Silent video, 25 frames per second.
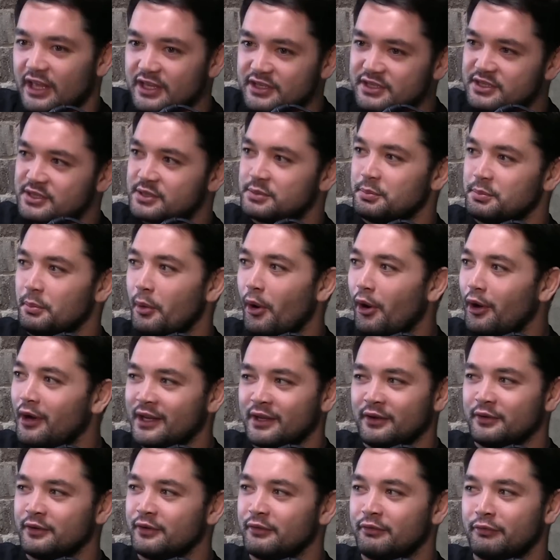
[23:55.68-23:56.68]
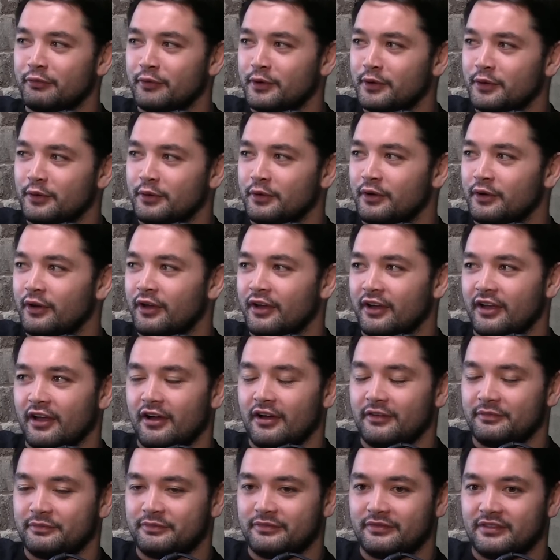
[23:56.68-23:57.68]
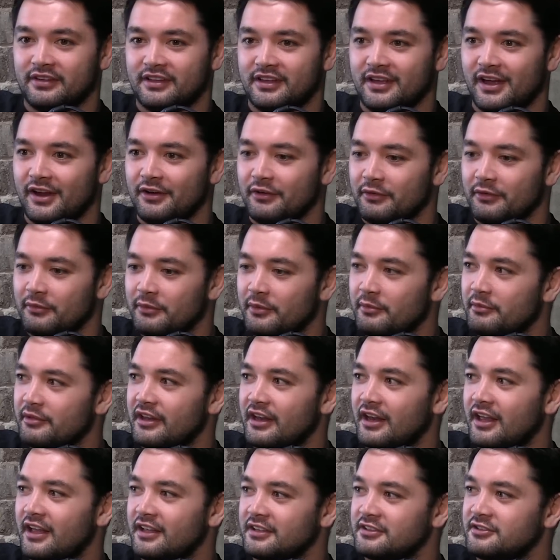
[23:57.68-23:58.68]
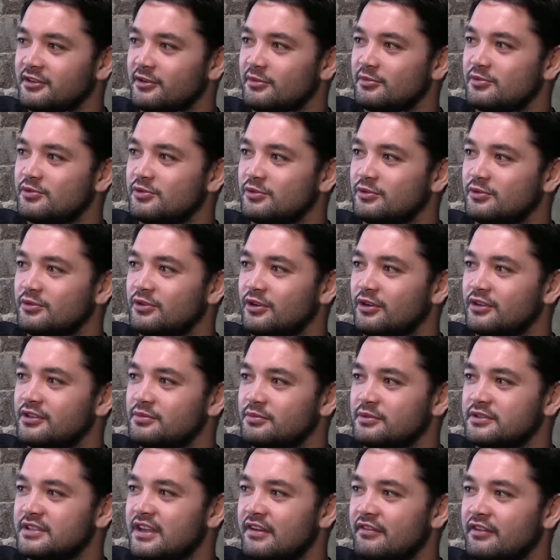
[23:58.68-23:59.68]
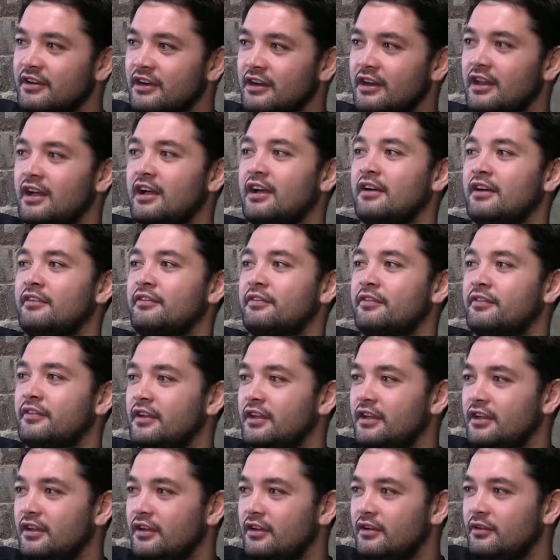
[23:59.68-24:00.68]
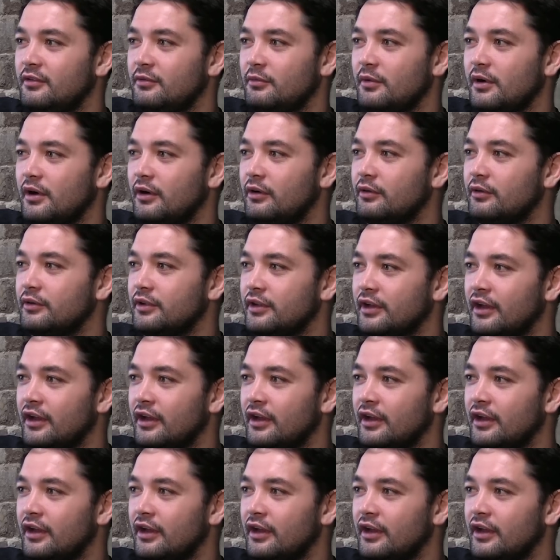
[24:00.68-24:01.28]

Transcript: he's smiling on the field. Yeah. Like I can't remember the last time Sean Johnson was having a laugh. Well,